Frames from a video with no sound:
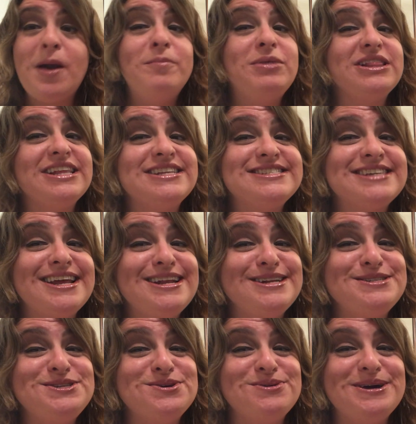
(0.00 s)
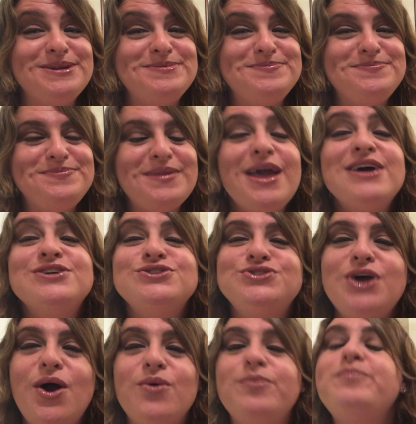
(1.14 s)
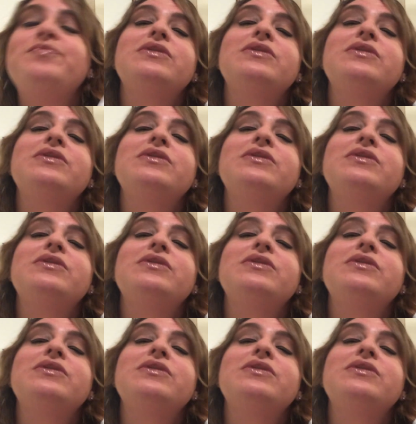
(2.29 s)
But let's get into it. So